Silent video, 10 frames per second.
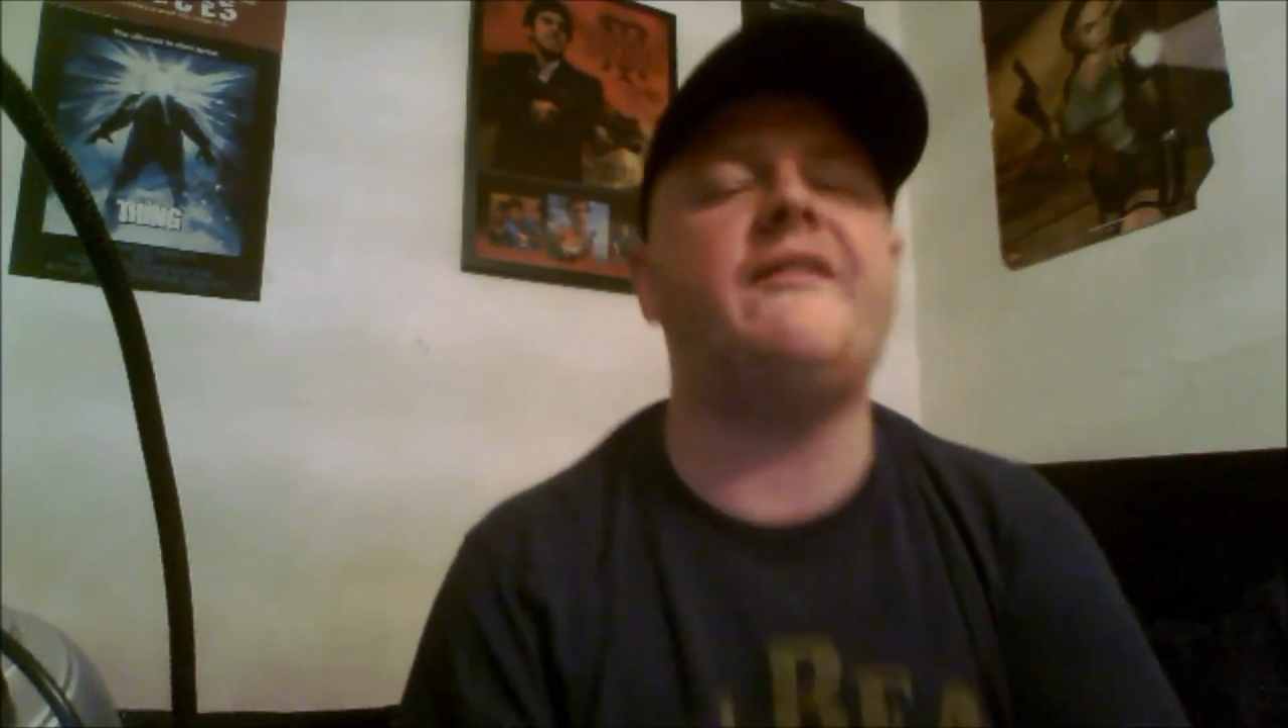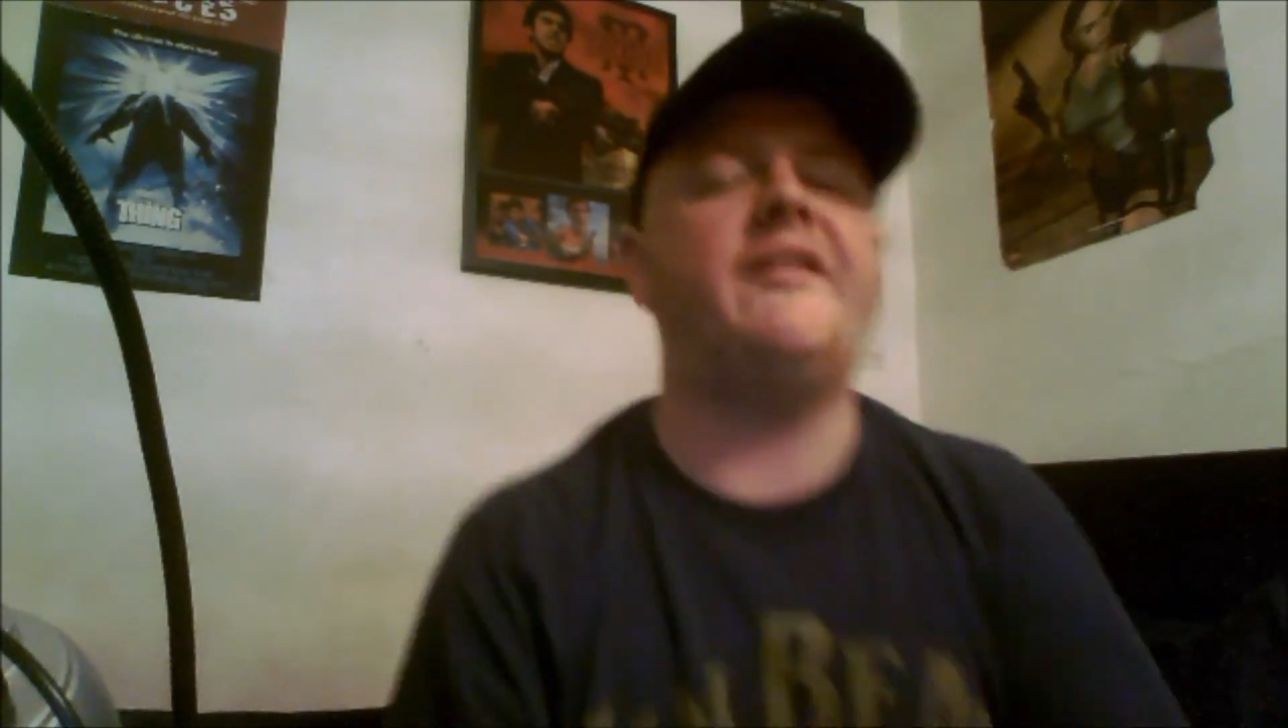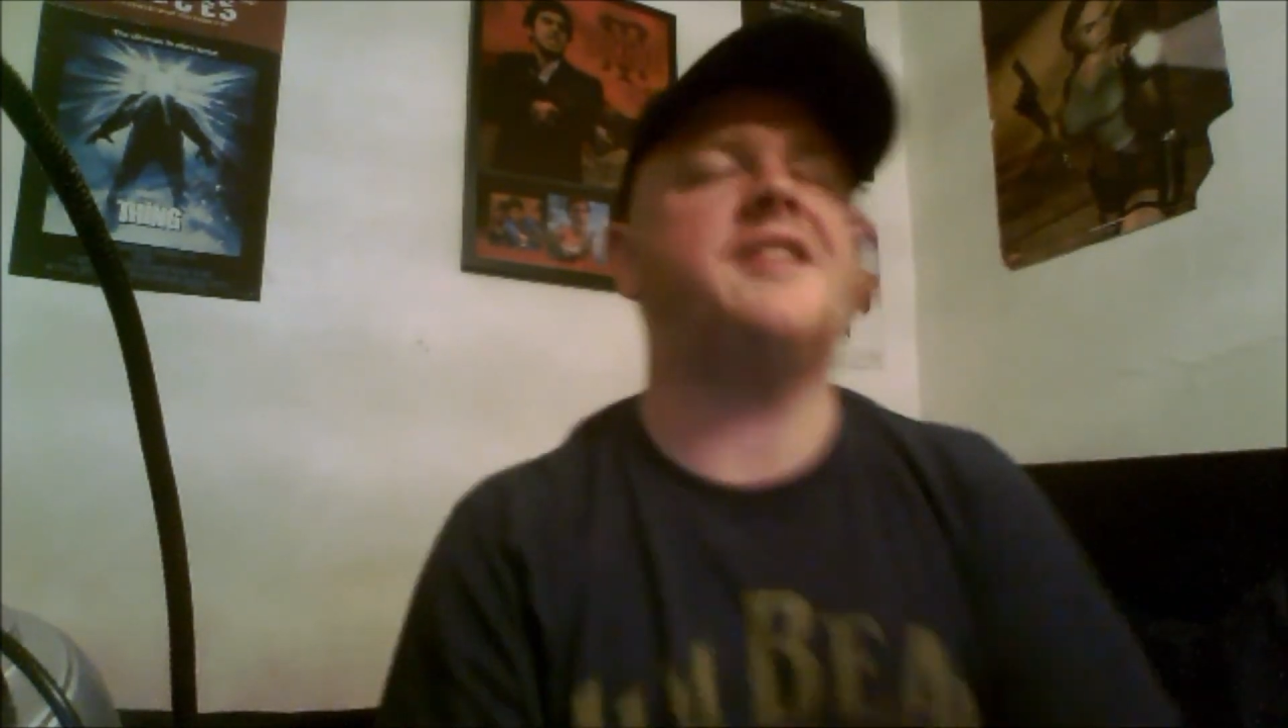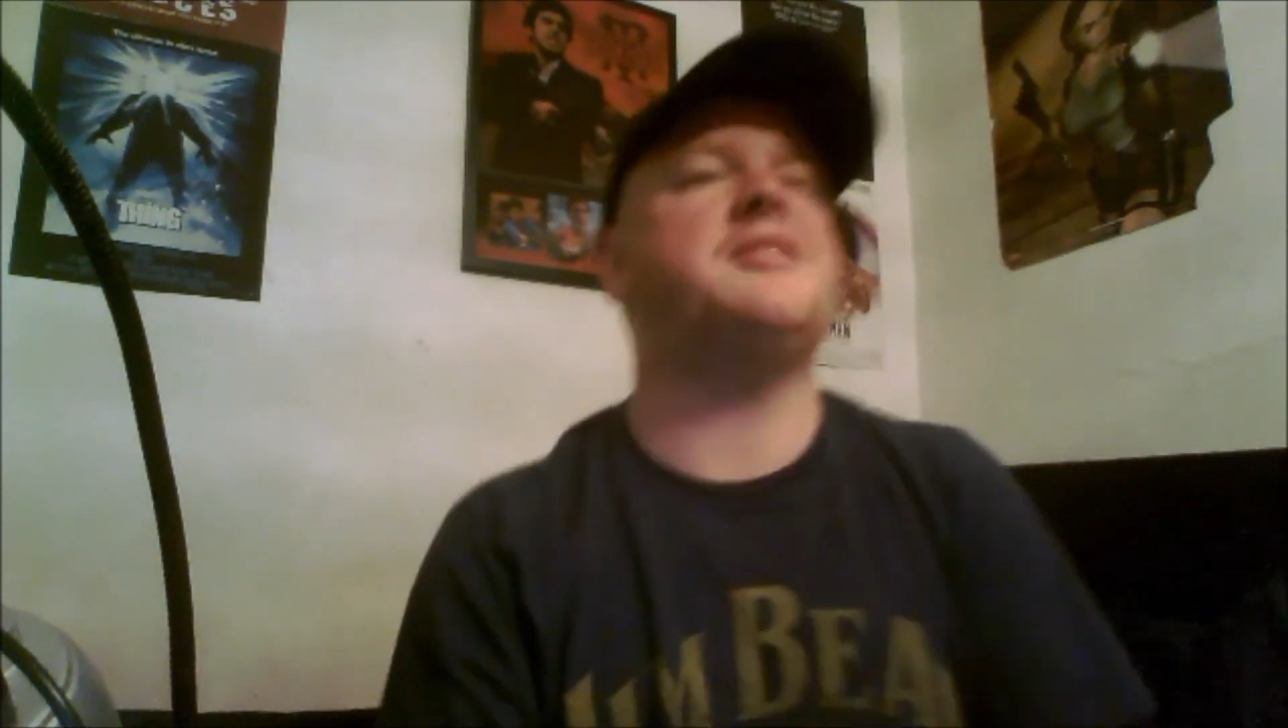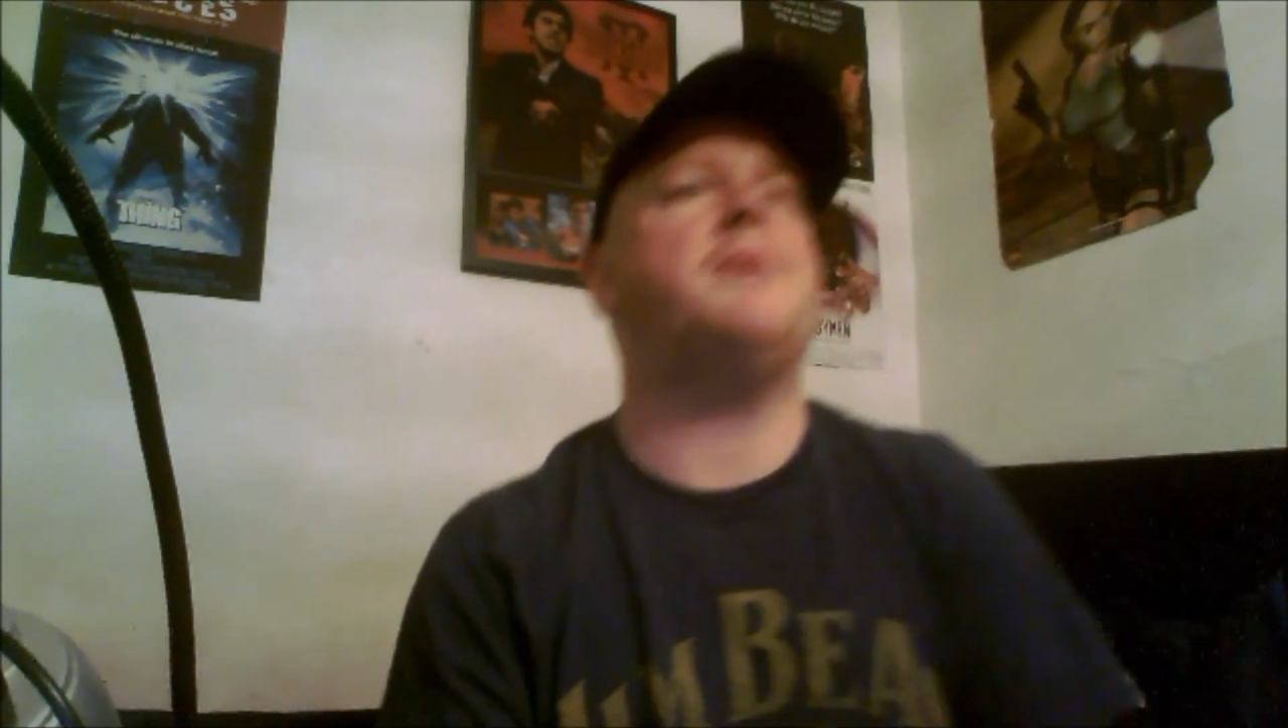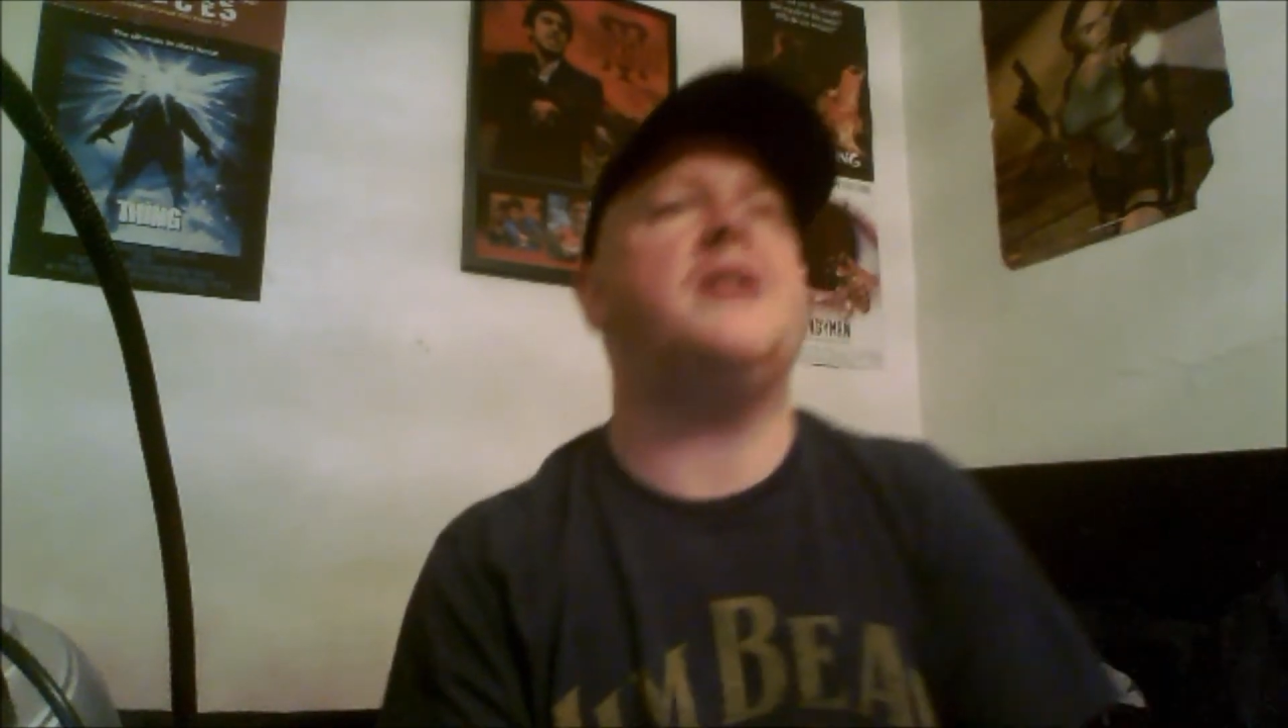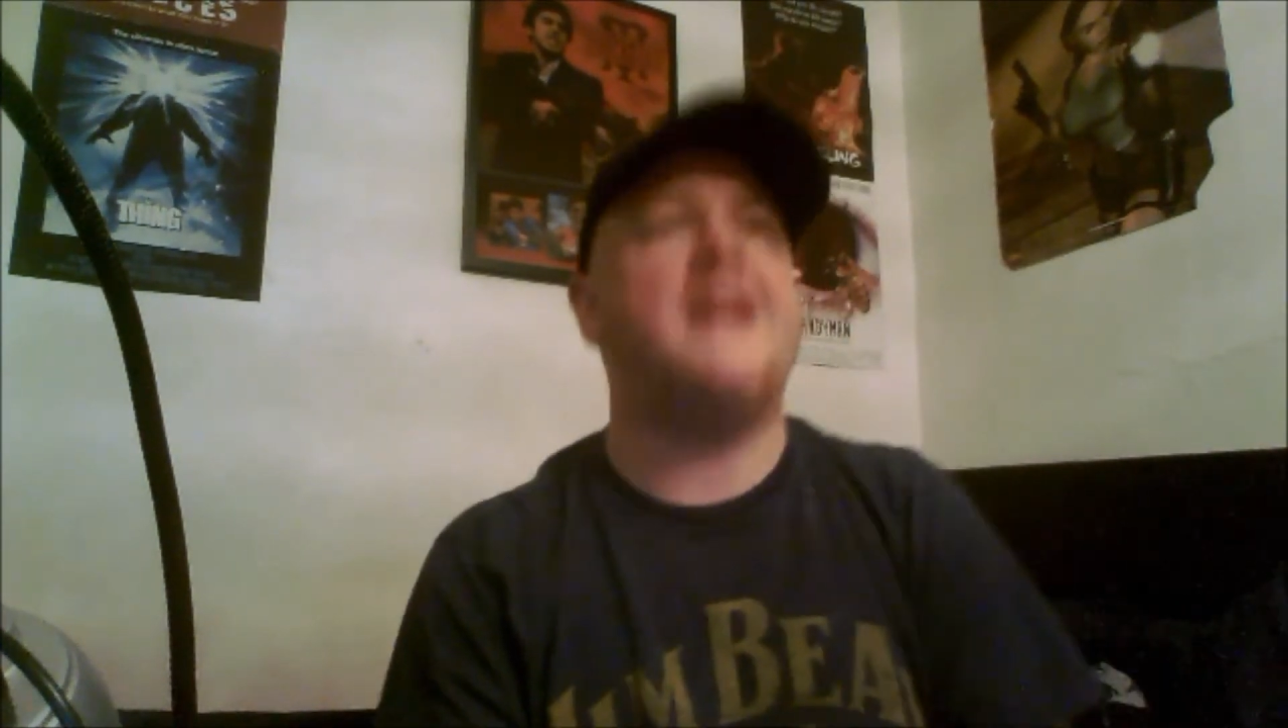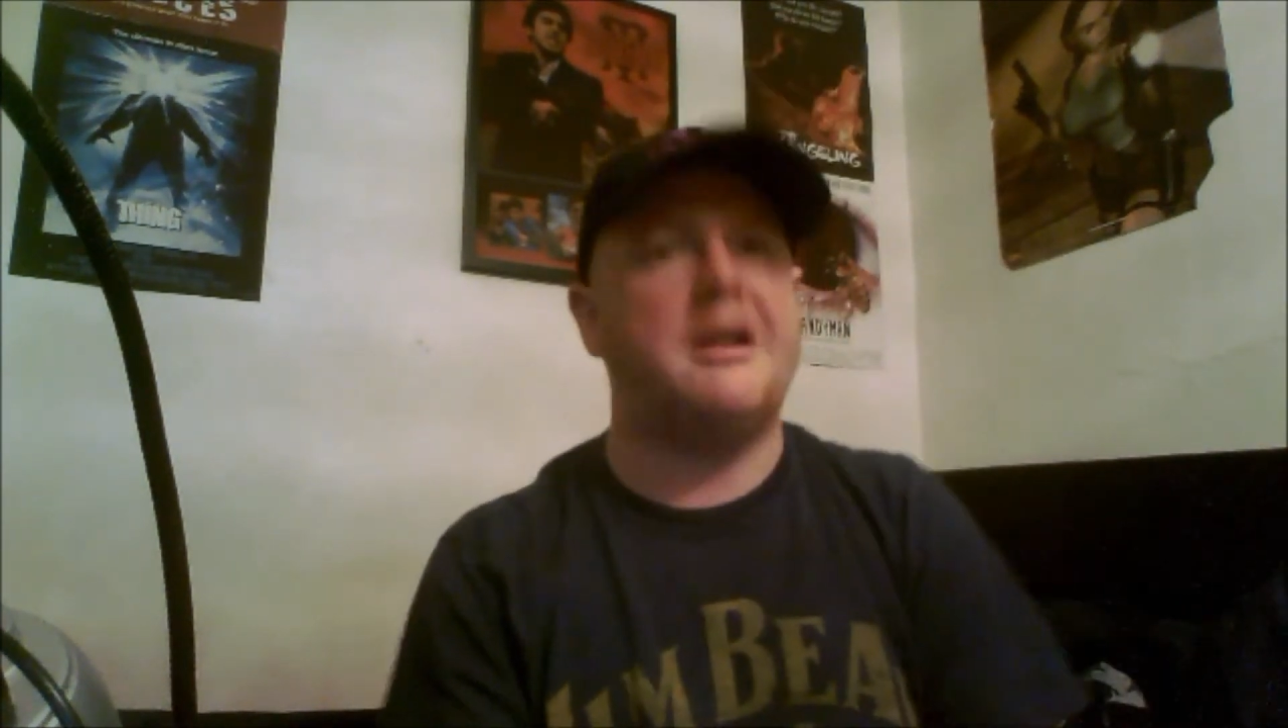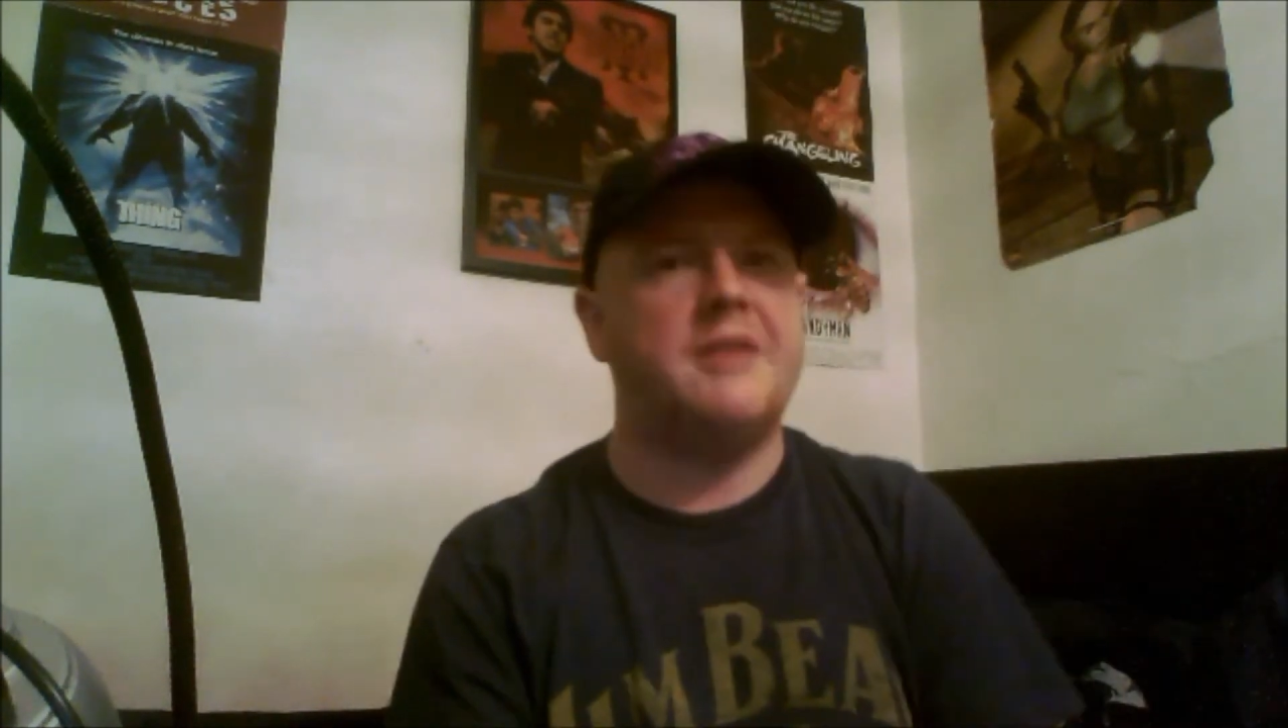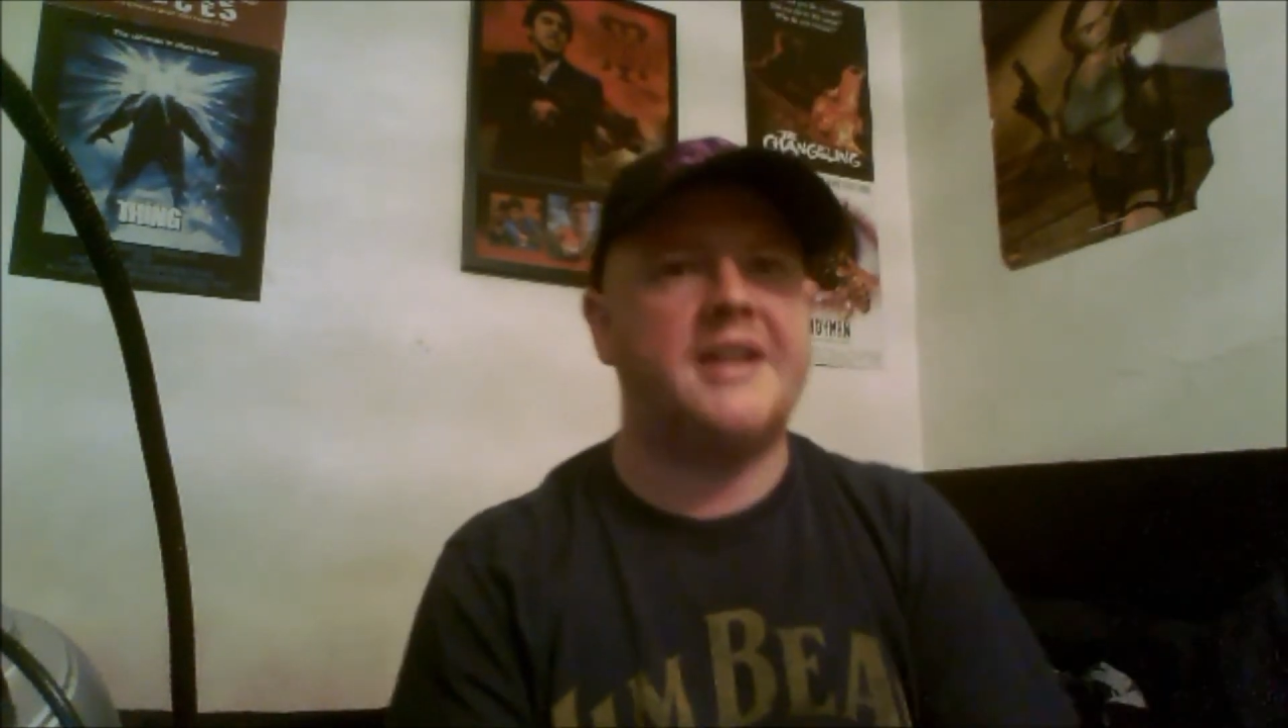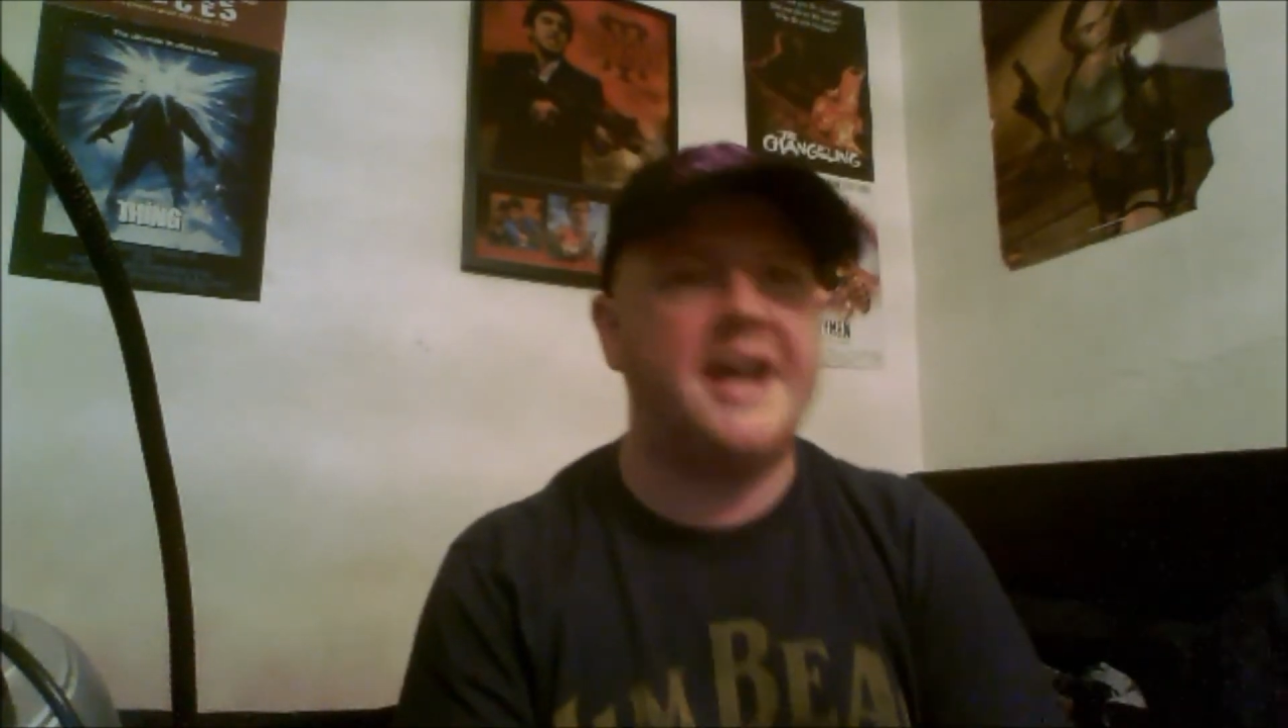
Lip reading: I'd give this about